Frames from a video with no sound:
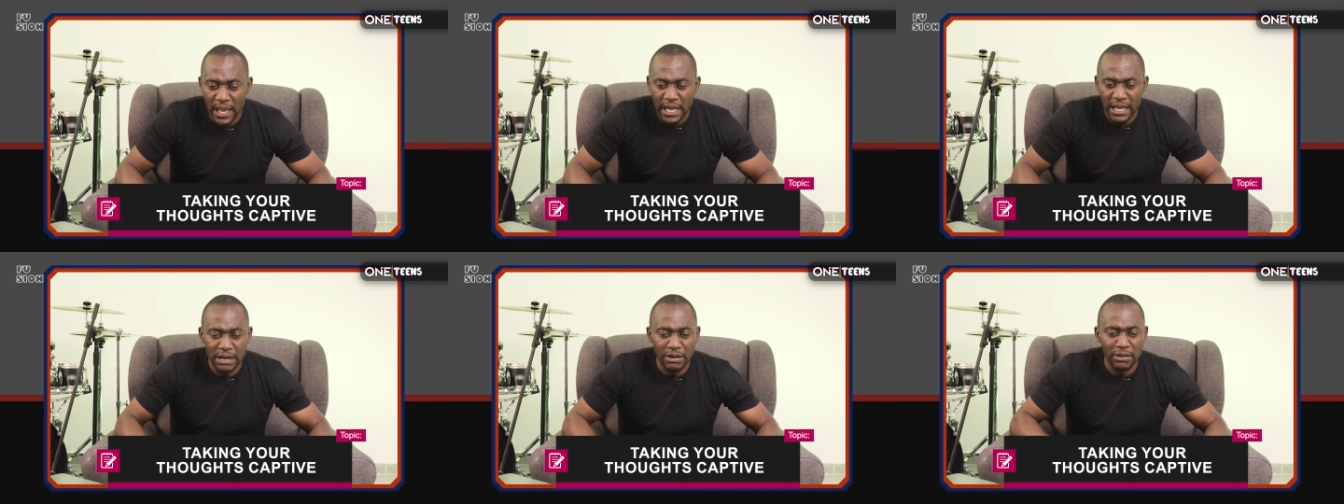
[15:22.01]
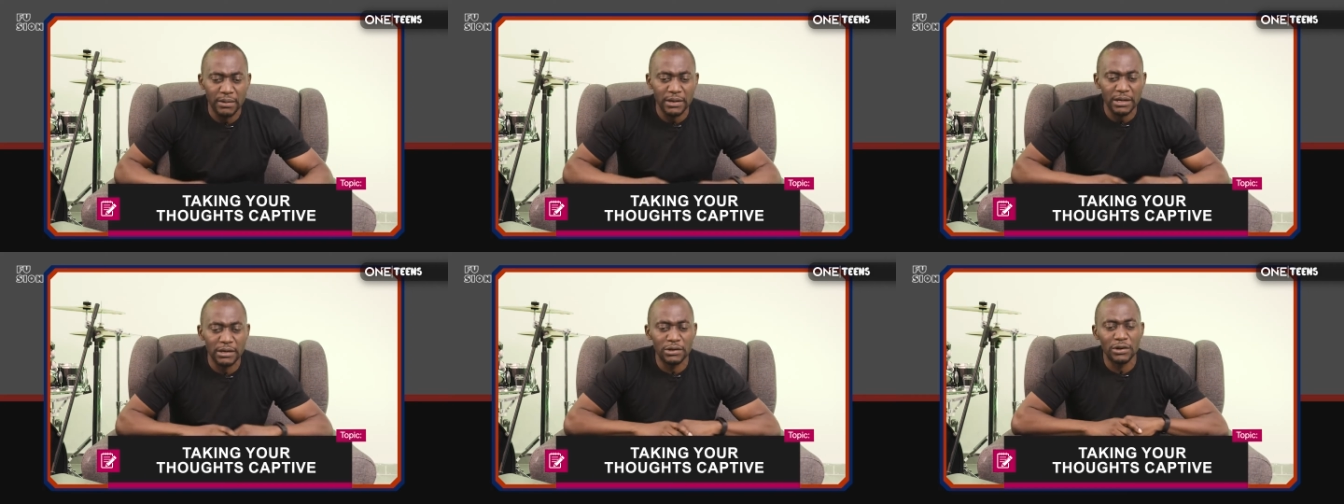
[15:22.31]
you're
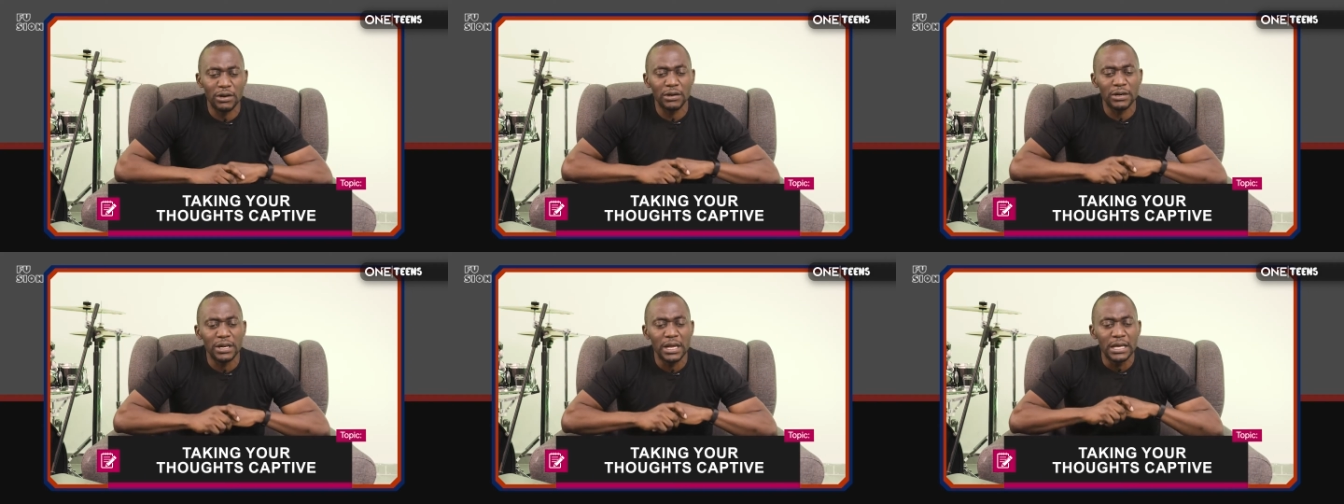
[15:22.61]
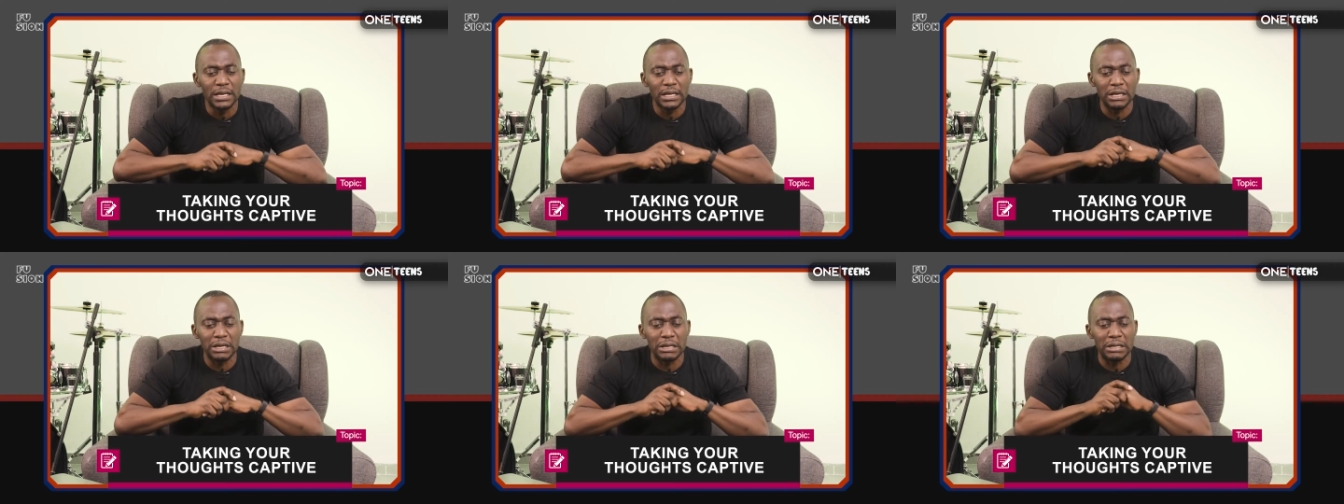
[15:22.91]
not, you're not,
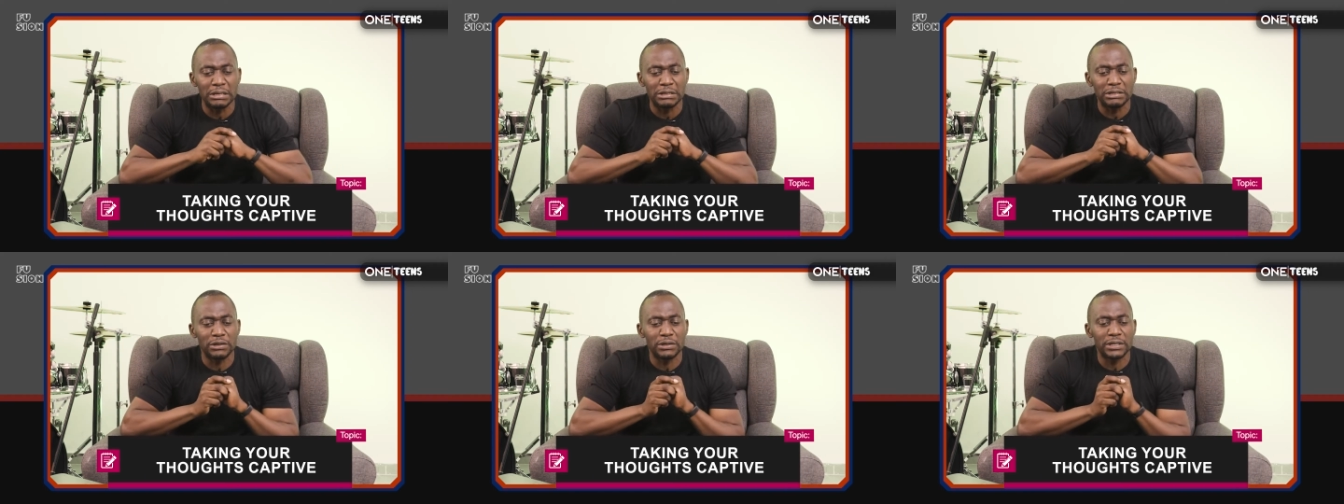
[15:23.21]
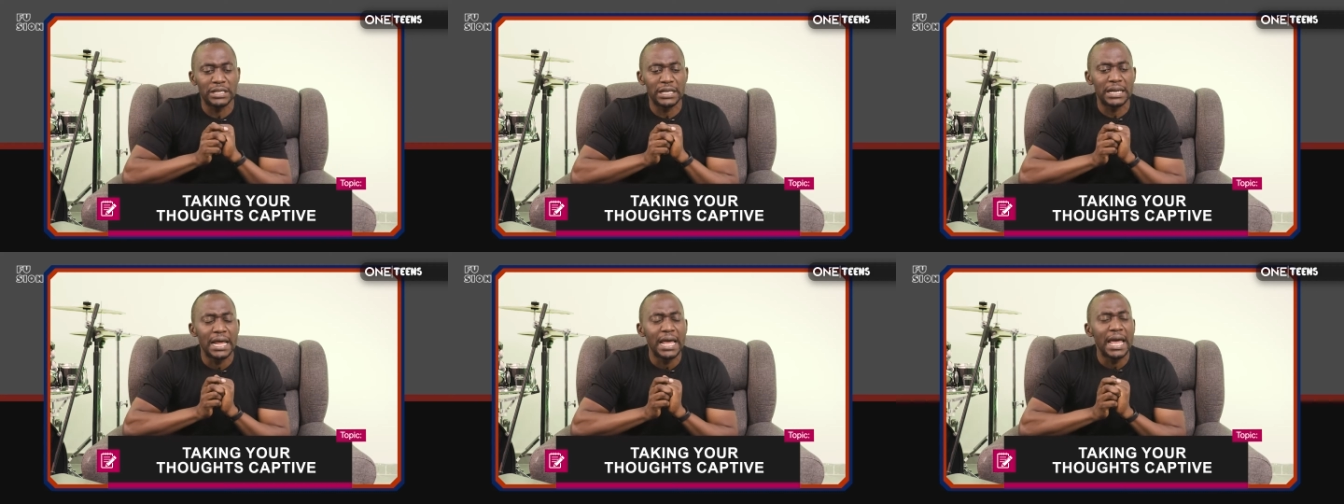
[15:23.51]

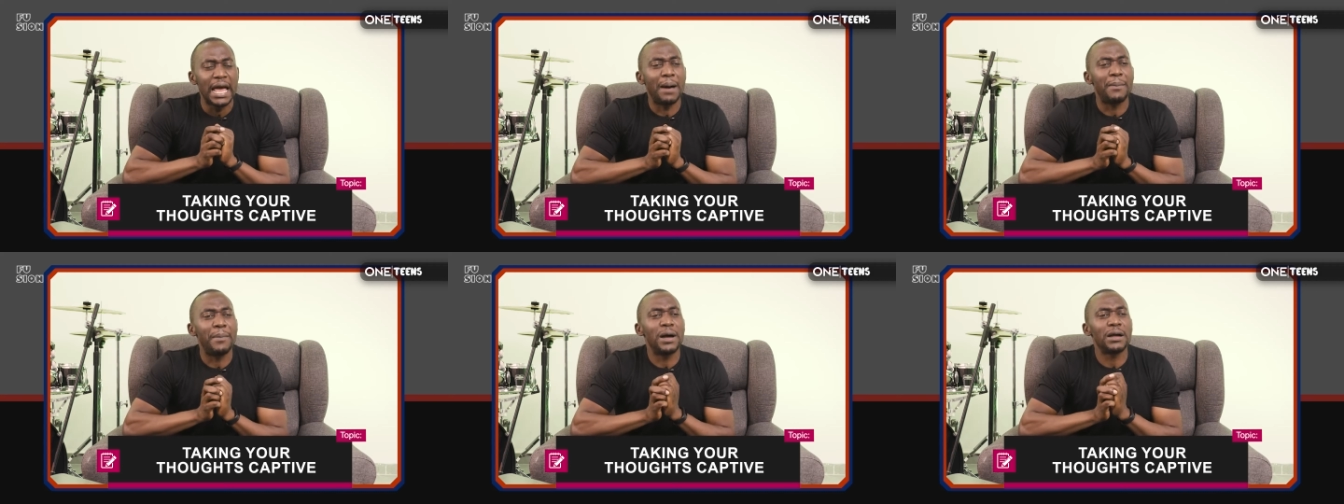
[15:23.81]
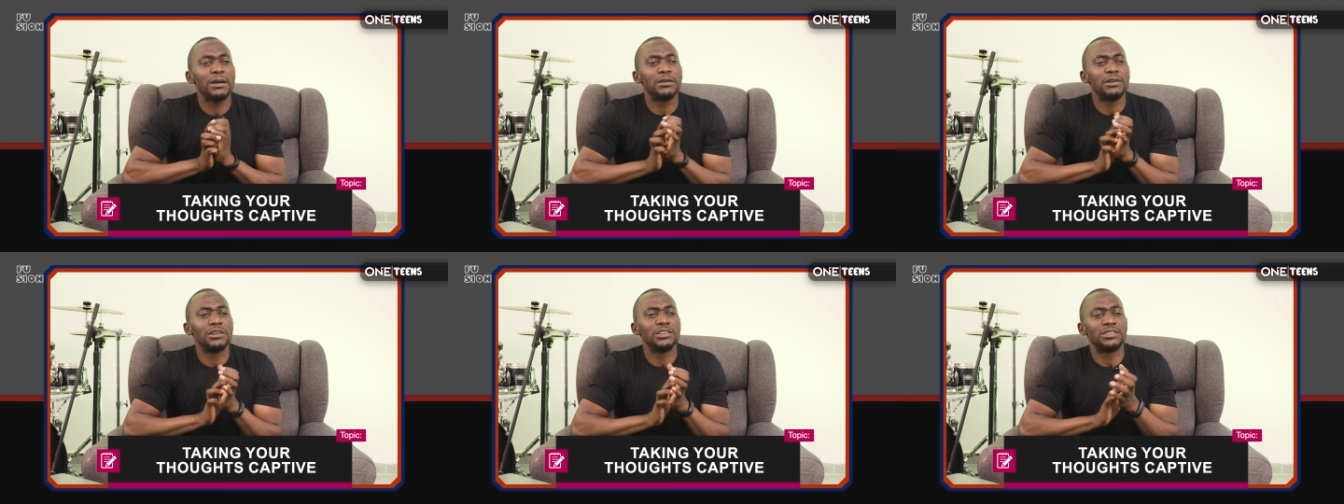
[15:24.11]
you're am I
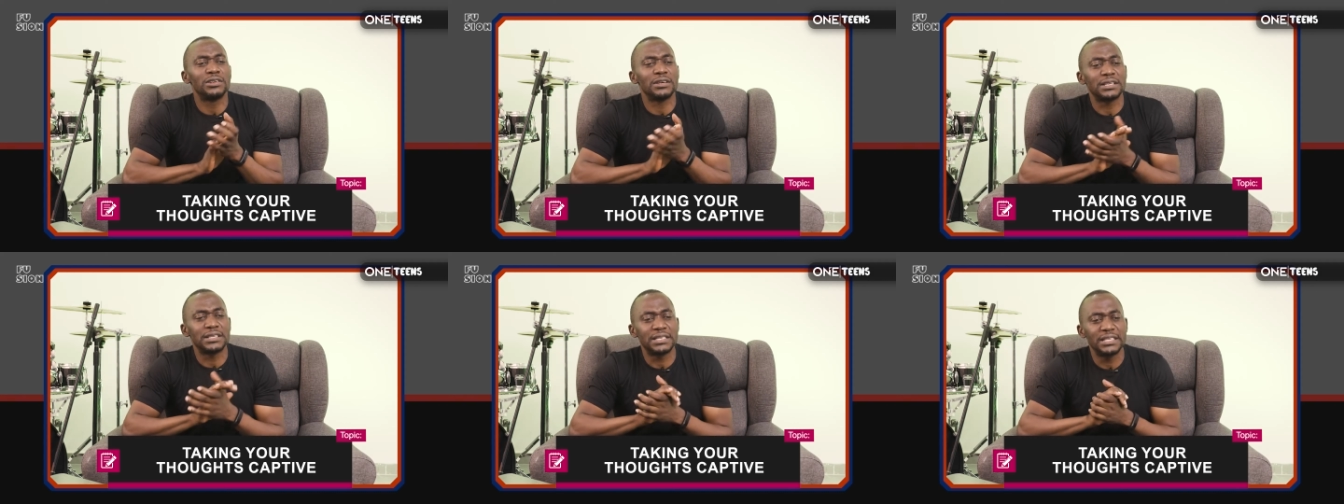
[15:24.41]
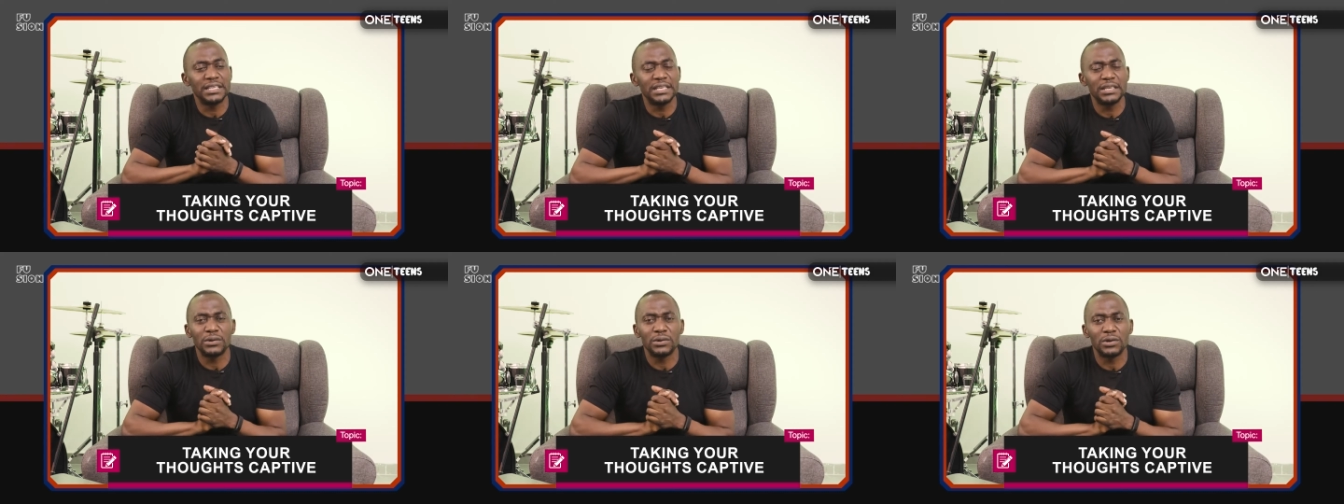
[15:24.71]
going to
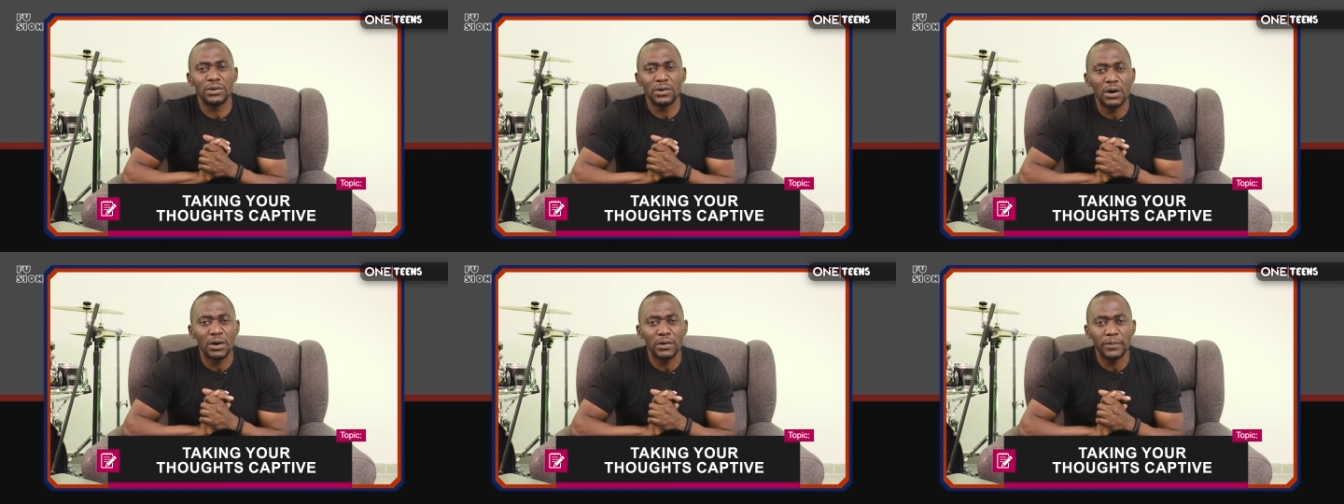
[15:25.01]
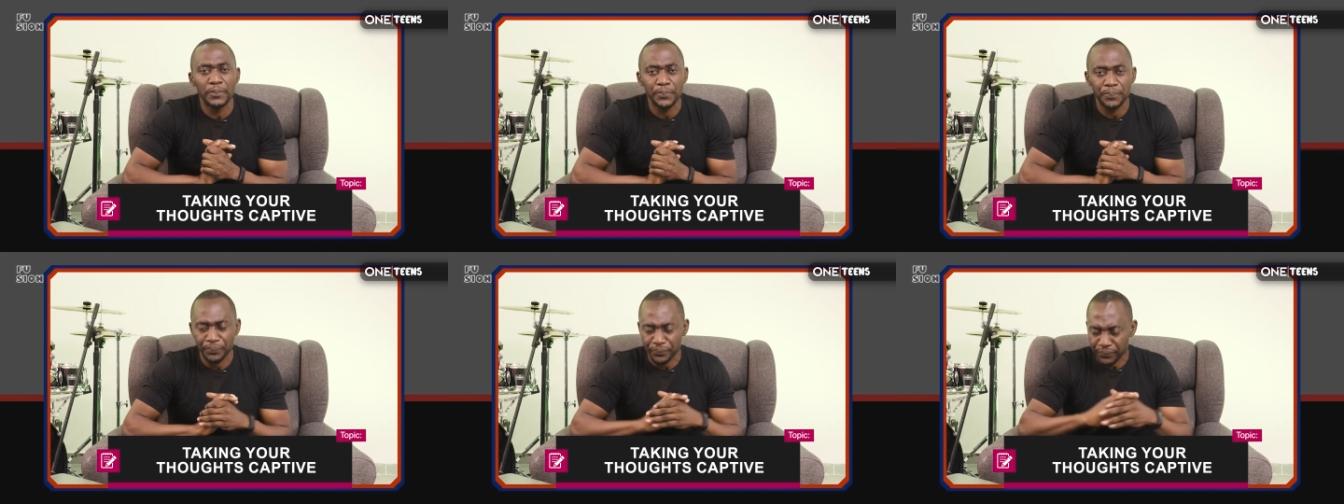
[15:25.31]
succeed or
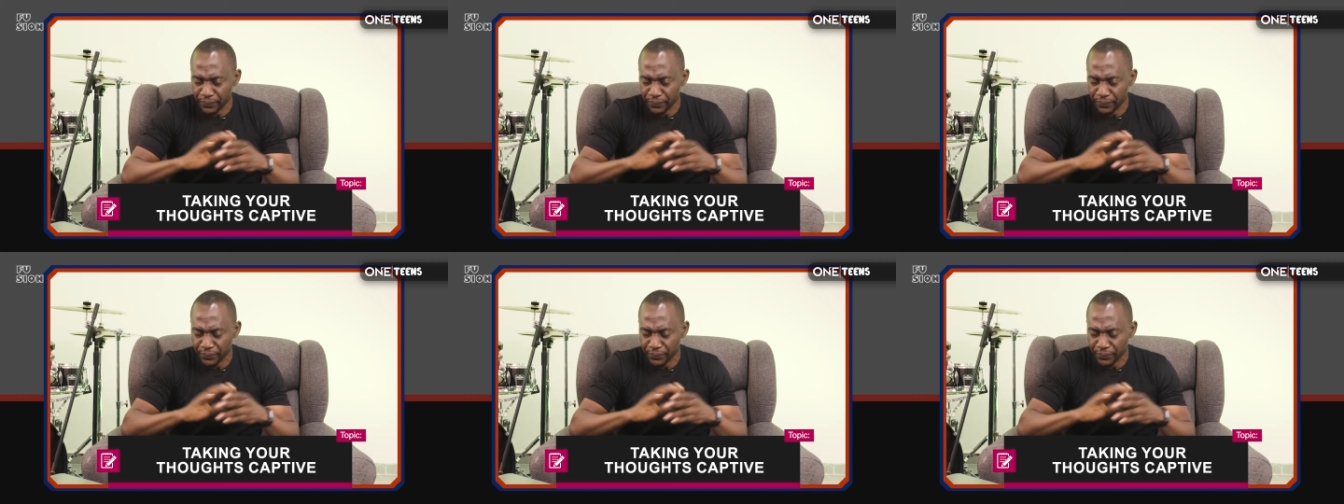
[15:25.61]
not?